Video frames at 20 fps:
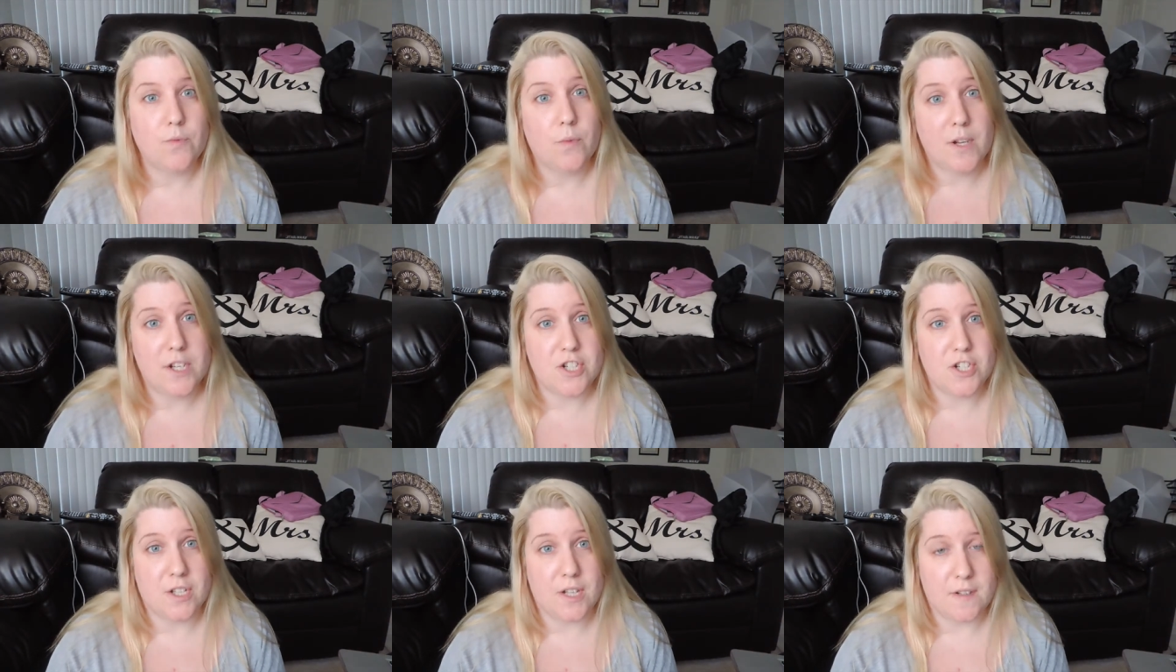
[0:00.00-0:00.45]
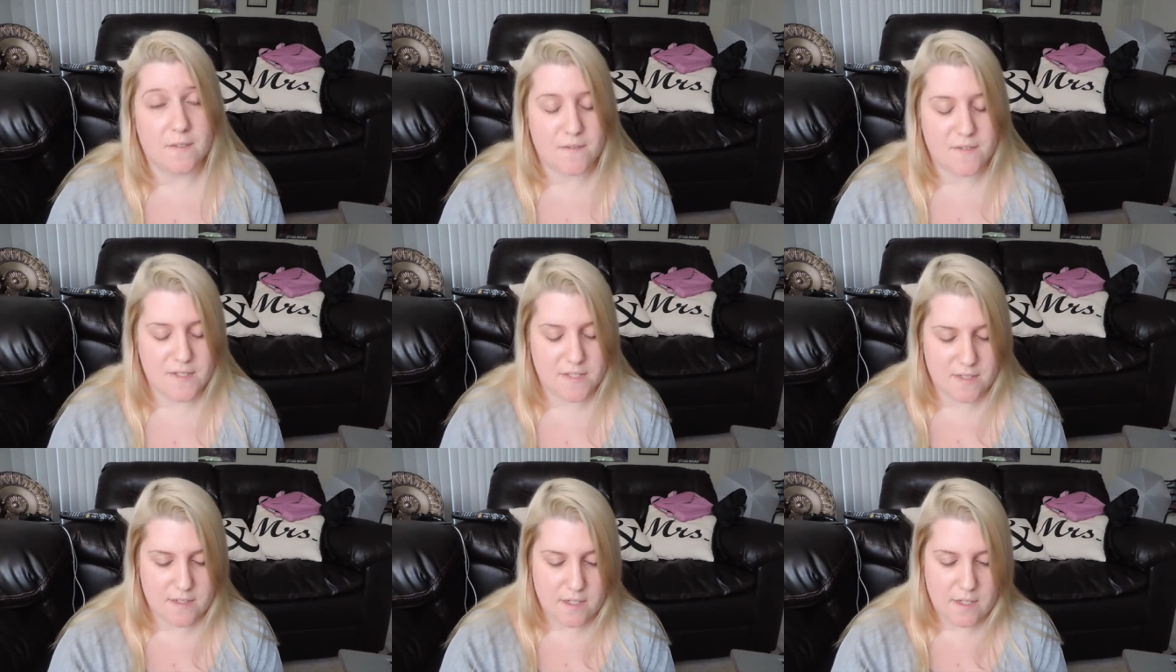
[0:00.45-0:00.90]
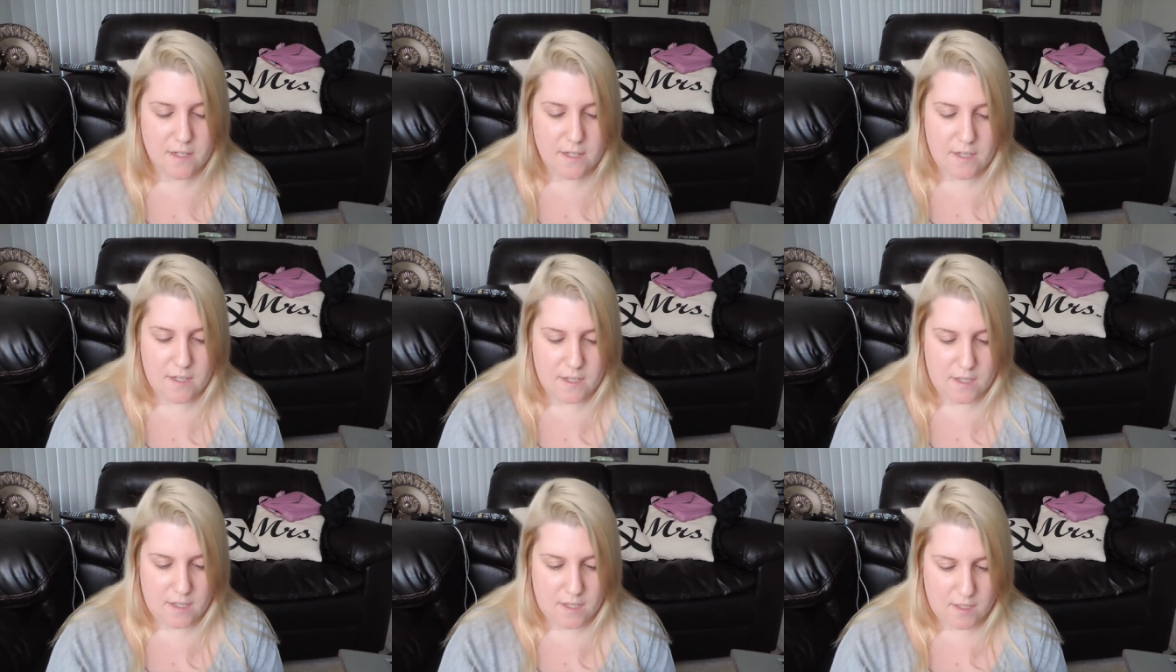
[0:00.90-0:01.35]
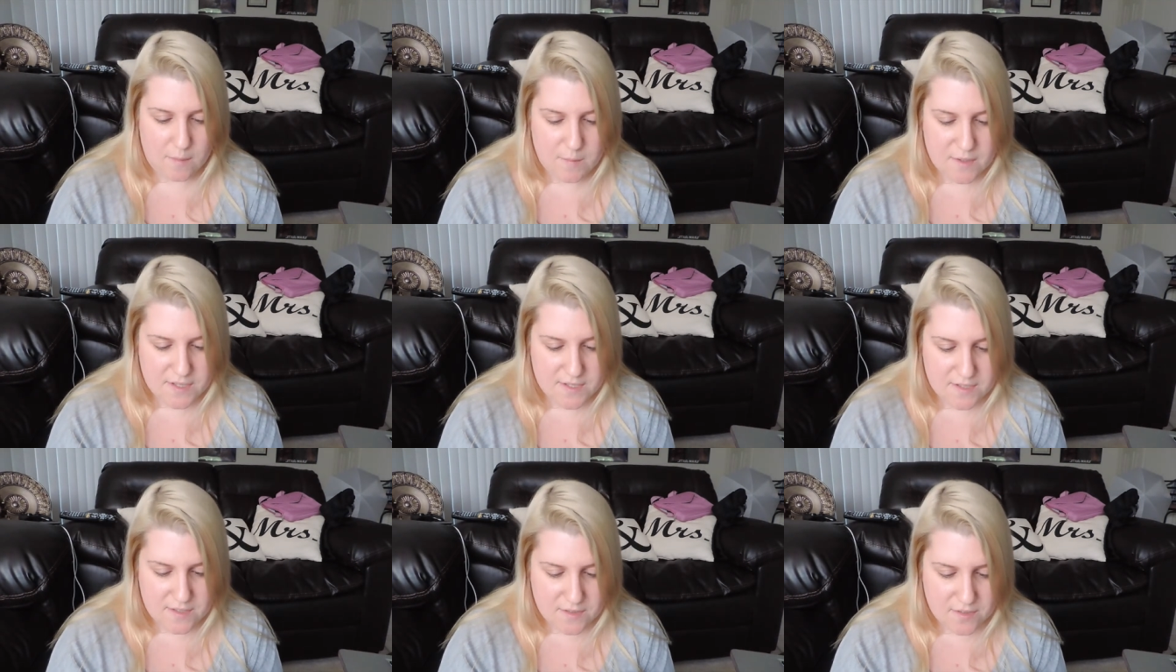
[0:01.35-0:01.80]
RachhLoves um,
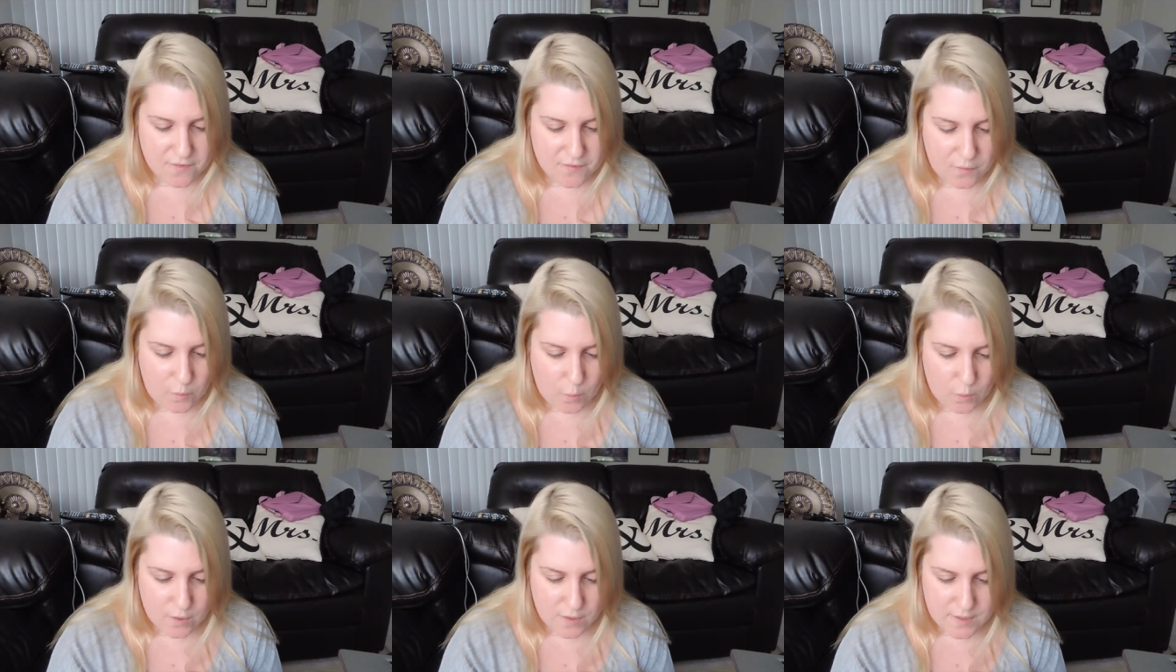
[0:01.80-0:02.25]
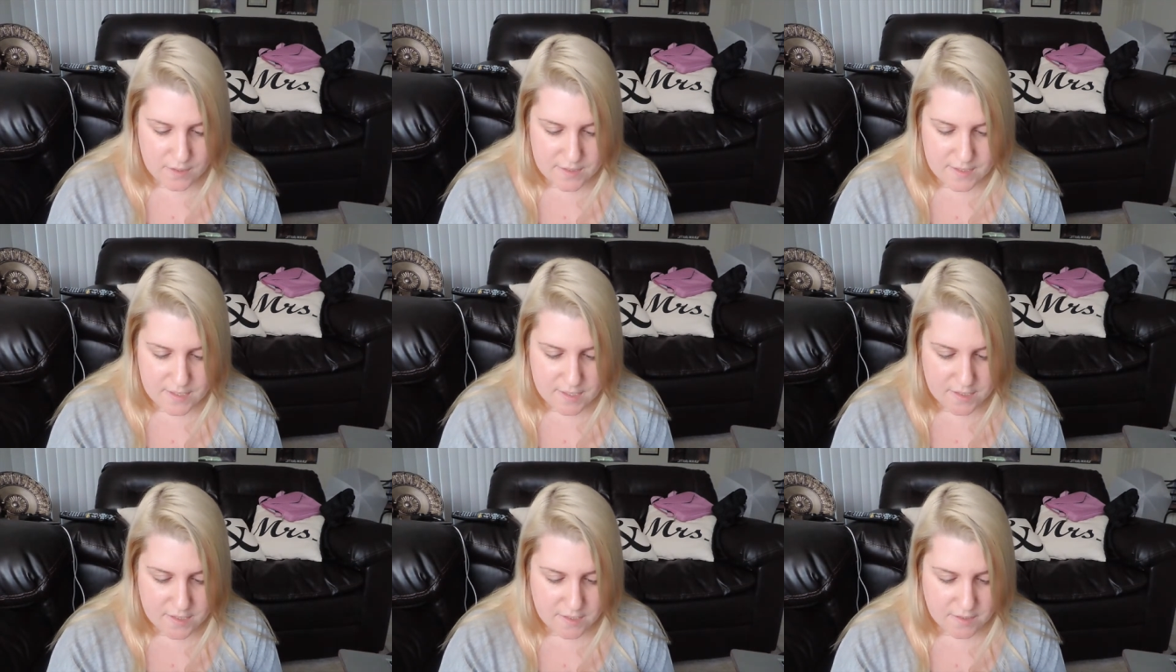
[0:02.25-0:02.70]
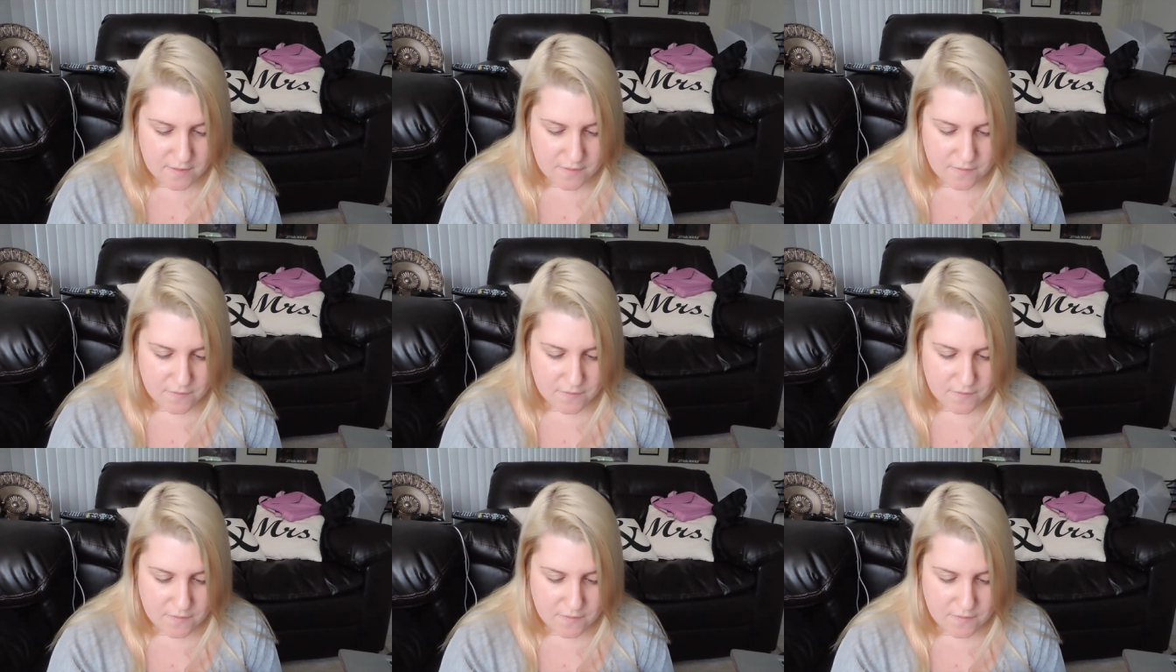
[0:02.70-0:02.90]
it's the Sephora Tint